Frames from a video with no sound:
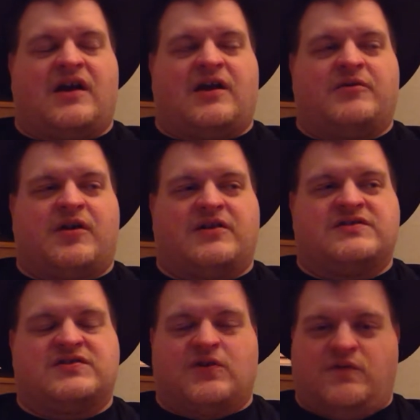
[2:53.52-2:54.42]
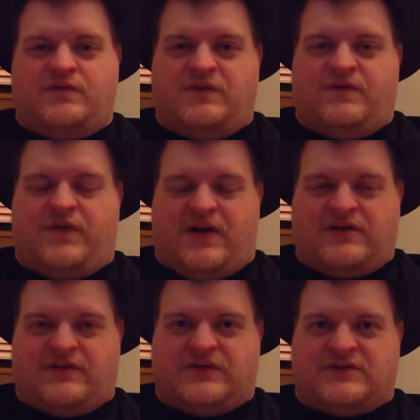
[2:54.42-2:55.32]
I got so
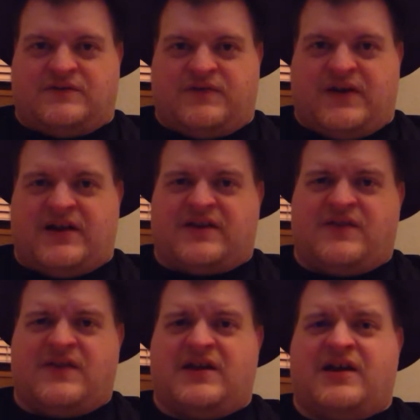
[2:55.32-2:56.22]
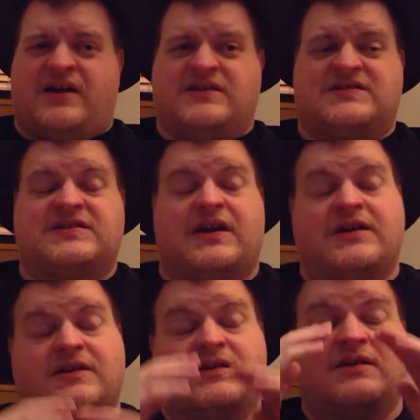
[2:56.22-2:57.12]
fond of it, in fact, that I
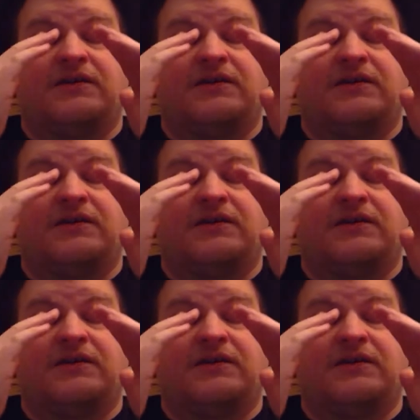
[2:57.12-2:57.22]
decided.